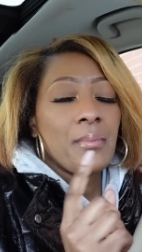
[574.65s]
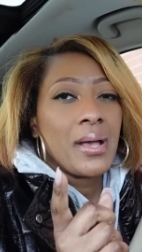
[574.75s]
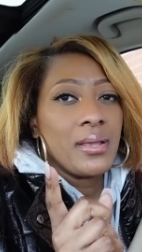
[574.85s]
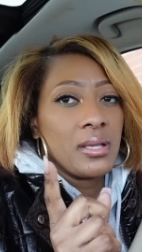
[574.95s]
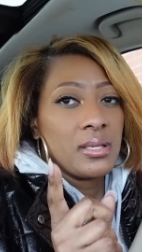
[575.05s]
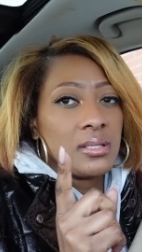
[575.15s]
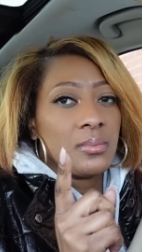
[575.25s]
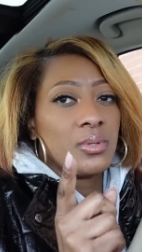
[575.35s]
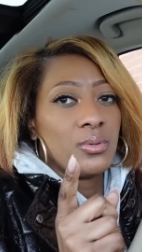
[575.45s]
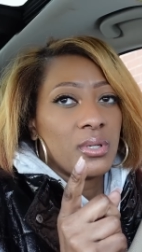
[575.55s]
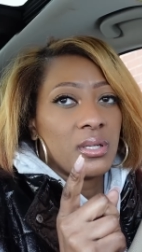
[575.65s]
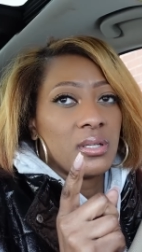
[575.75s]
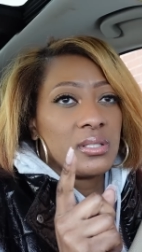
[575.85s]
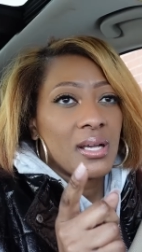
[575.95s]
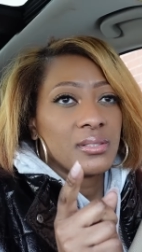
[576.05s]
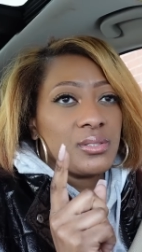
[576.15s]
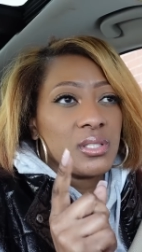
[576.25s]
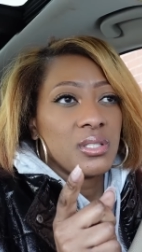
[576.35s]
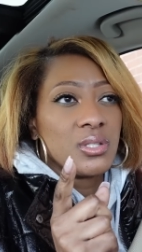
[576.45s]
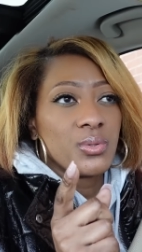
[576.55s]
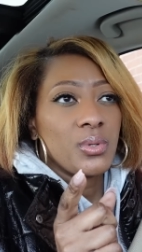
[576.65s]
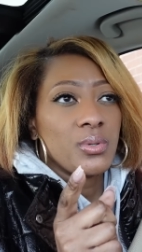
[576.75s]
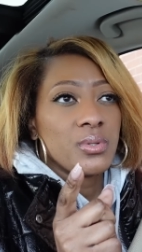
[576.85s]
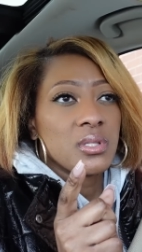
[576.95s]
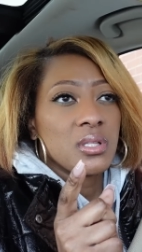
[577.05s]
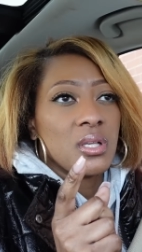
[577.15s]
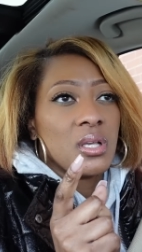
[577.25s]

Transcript: I might end up going there. Dr. Dennis Gross.